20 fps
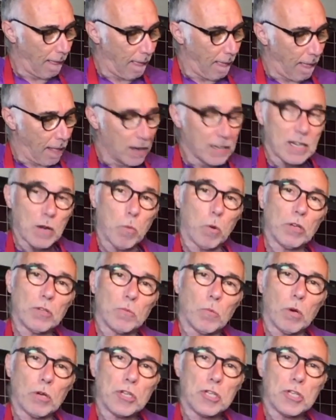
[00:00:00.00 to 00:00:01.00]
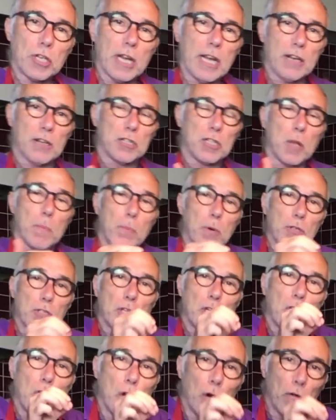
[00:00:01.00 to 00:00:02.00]
see what she does, she puts
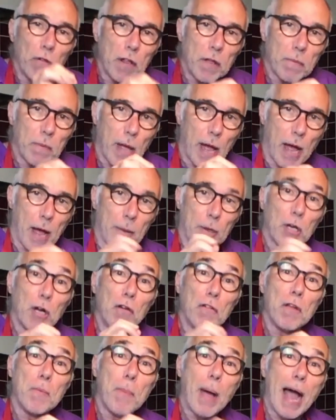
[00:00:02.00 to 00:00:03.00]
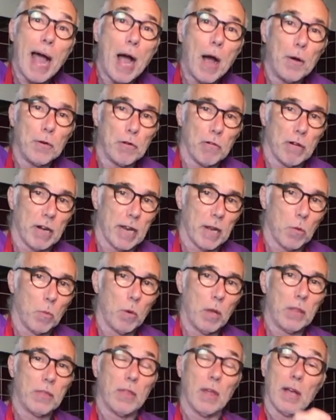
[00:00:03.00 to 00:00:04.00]
curry powder in it
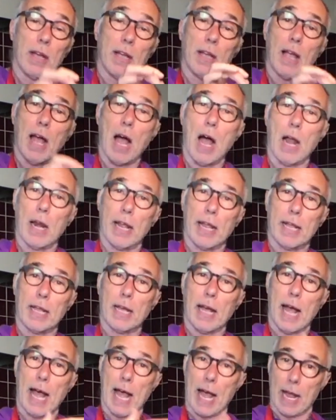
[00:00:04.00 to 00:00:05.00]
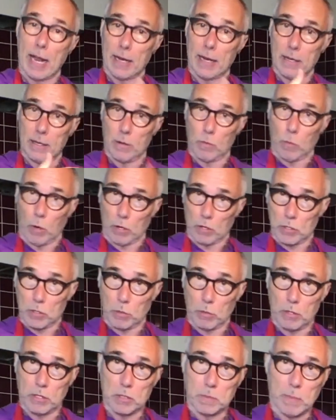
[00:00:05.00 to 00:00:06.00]
with garlic and one or two
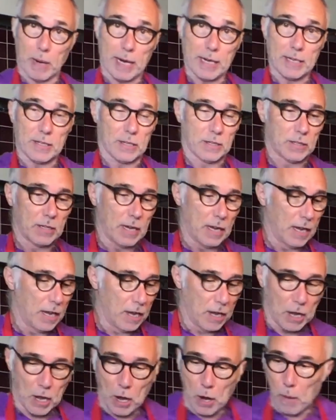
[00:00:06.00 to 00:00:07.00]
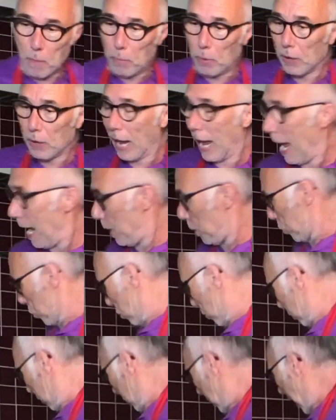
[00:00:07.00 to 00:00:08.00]
other spices. But I
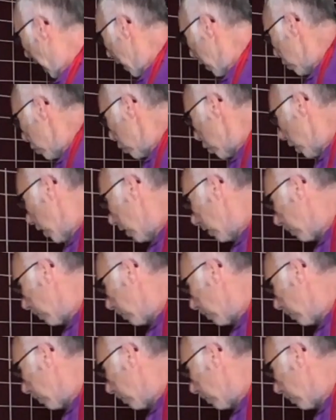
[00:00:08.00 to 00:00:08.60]
cheat.